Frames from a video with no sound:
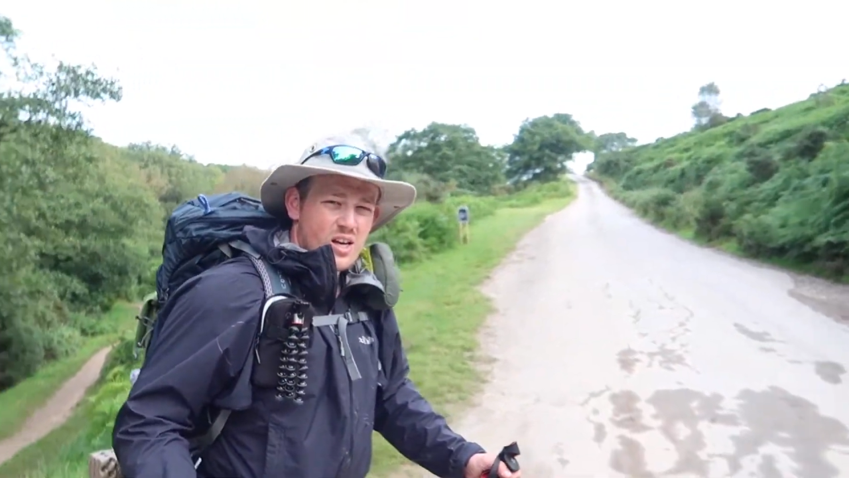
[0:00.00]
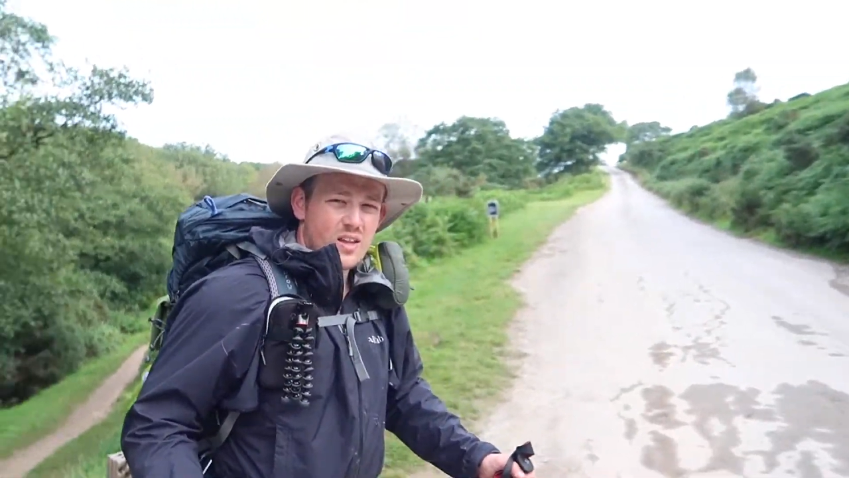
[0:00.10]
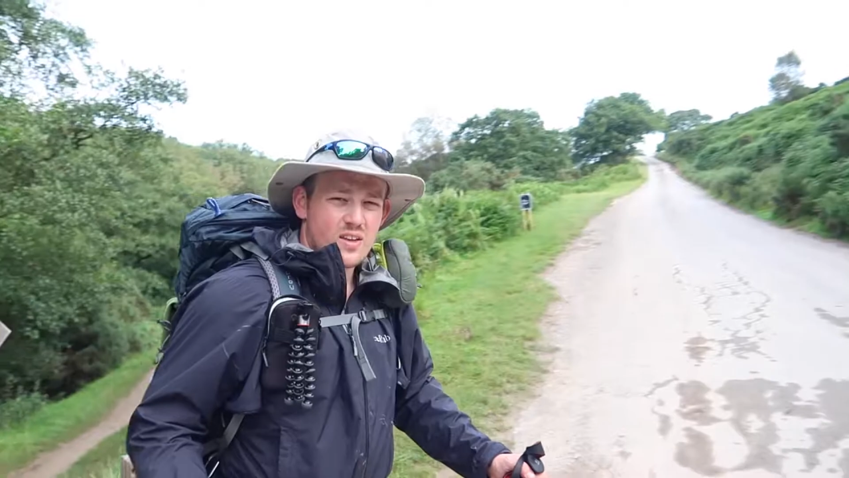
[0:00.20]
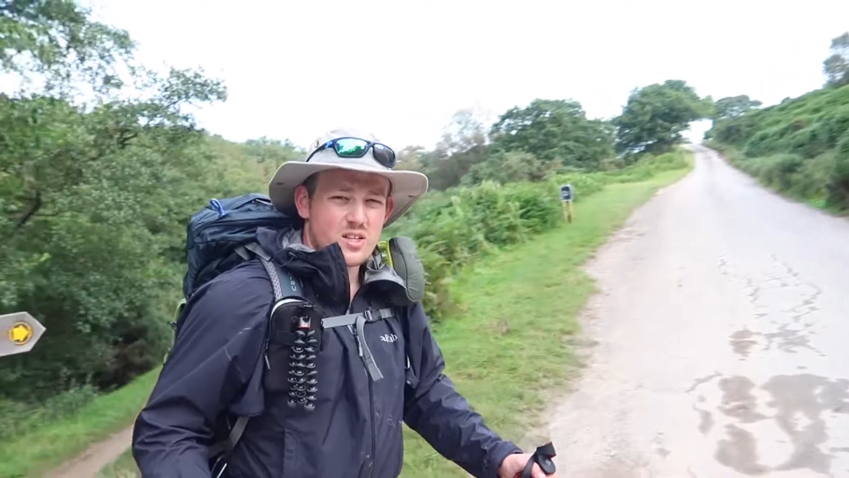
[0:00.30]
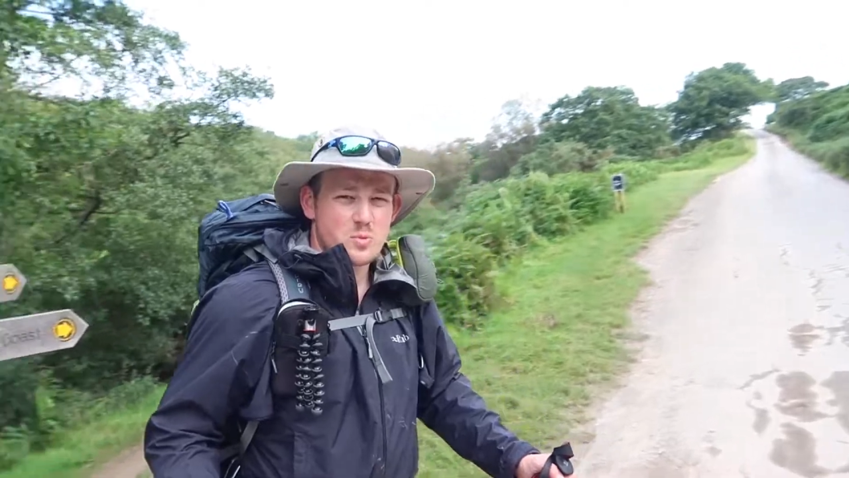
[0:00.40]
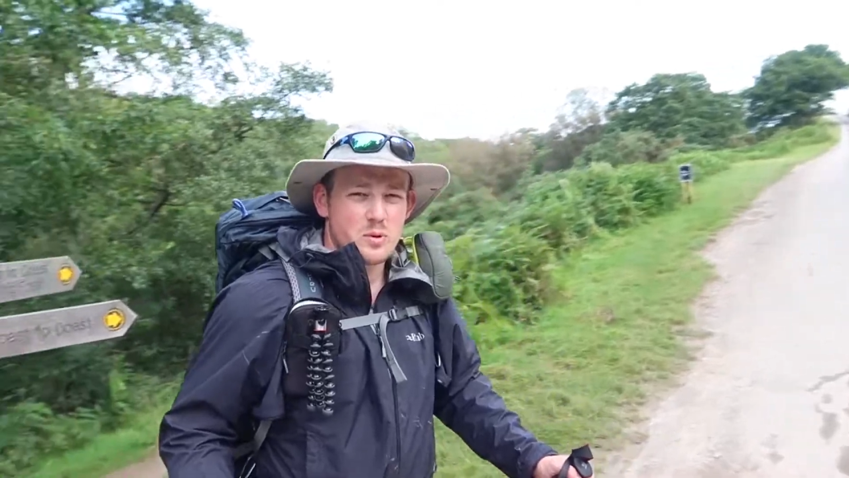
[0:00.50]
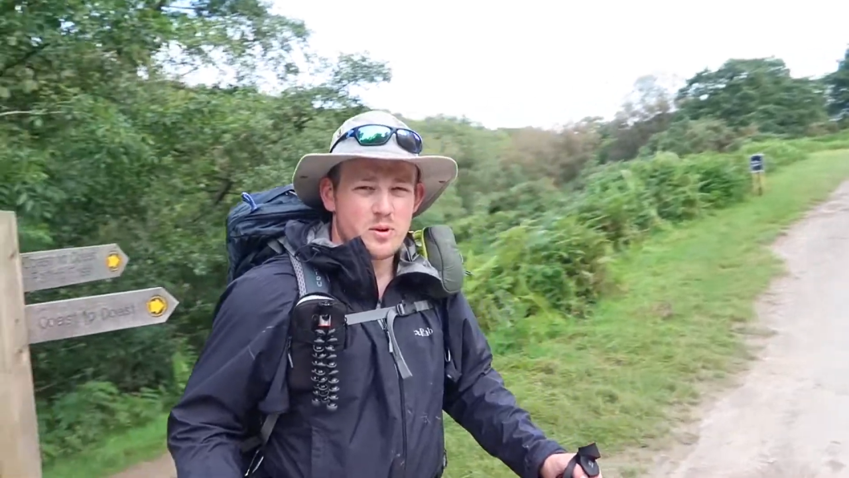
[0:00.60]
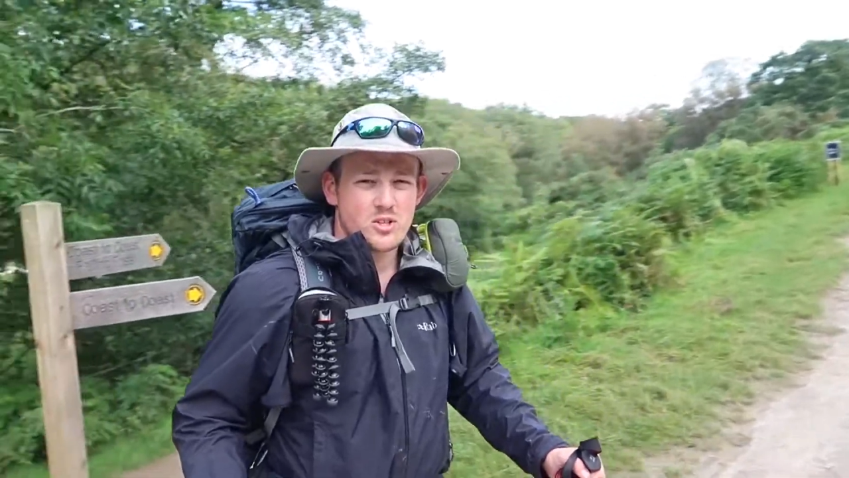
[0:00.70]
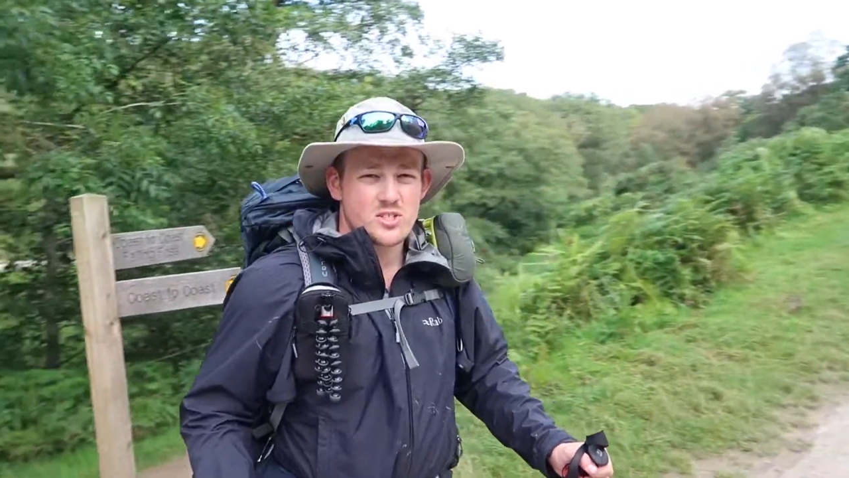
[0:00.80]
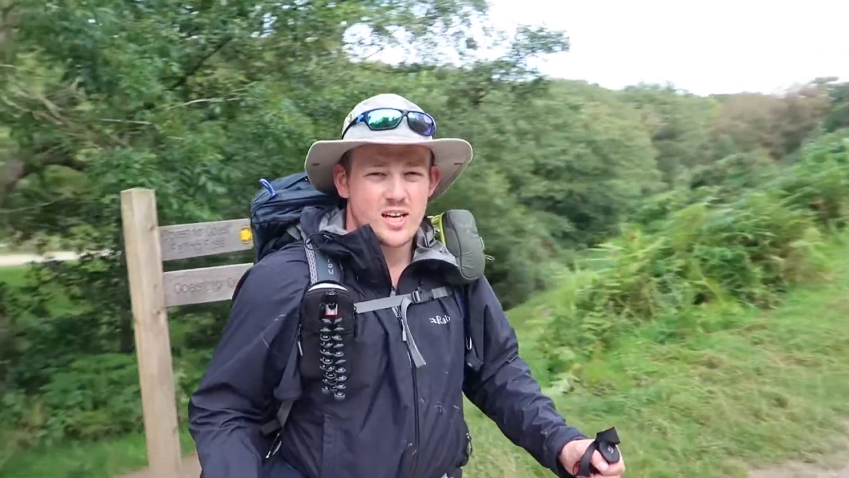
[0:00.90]
and then it's pretty
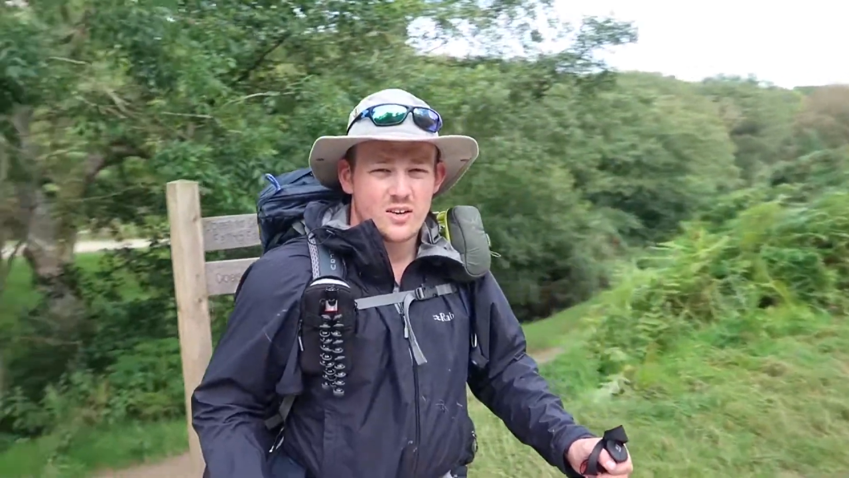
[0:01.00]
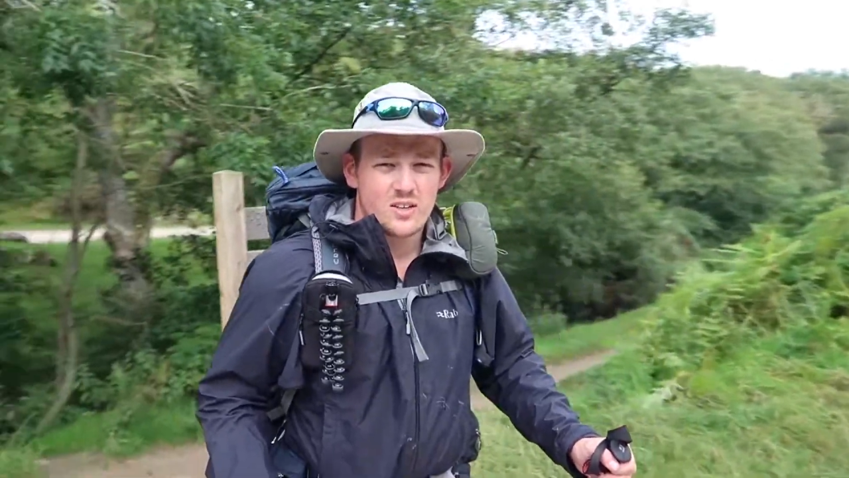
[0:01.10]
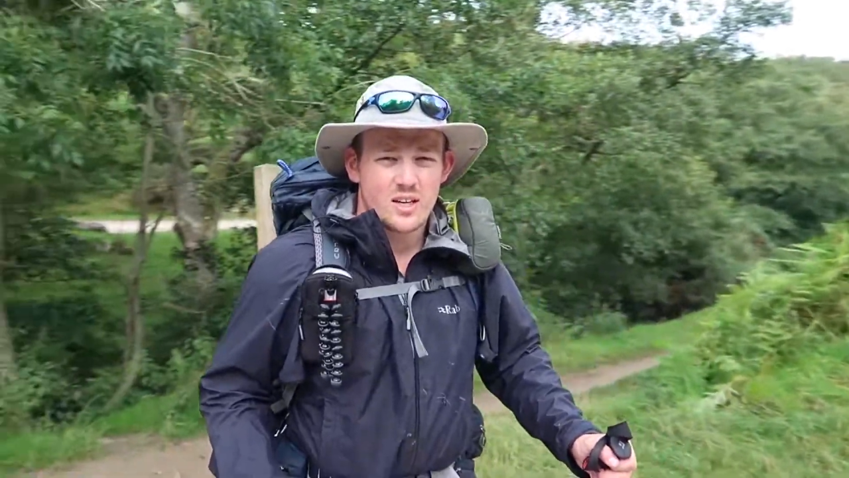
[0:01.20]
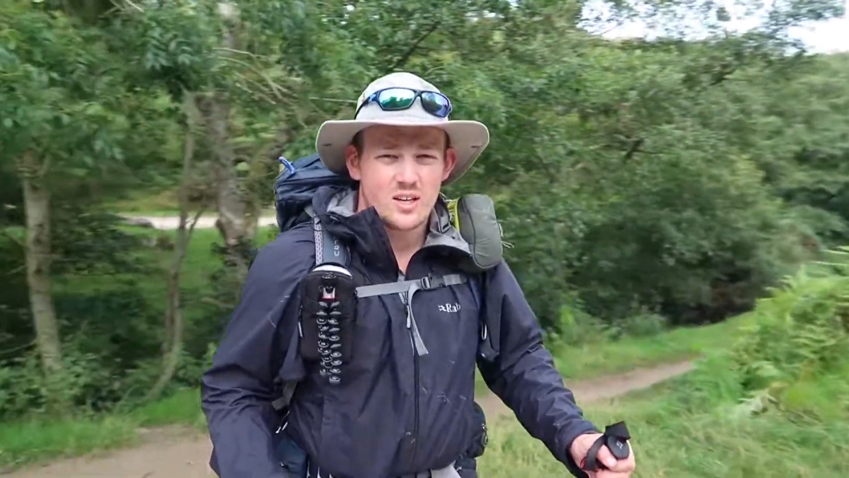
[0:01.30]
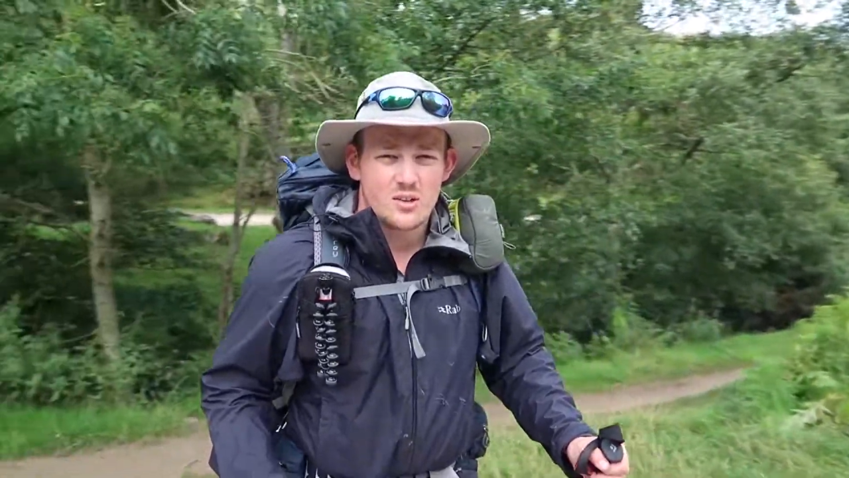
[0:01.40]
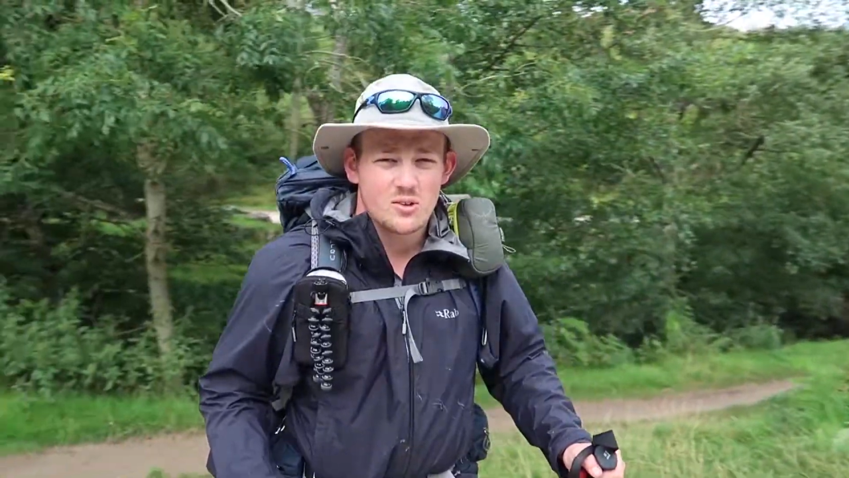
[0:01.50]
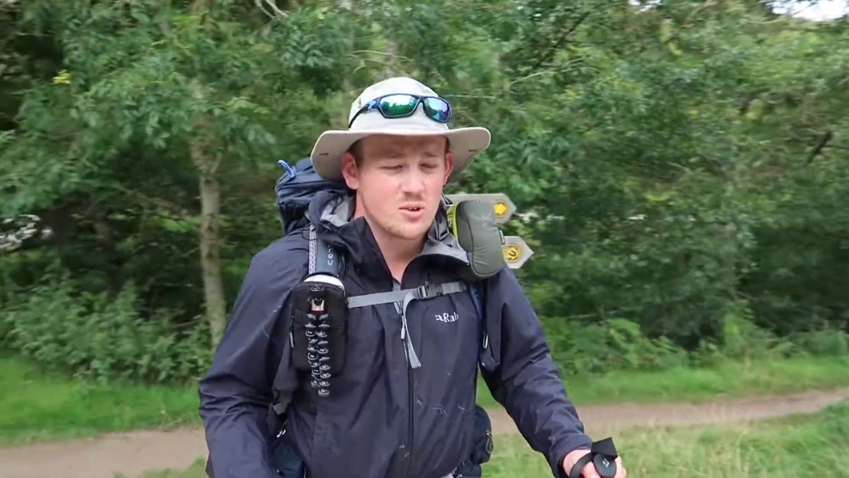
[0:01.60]
much downhill all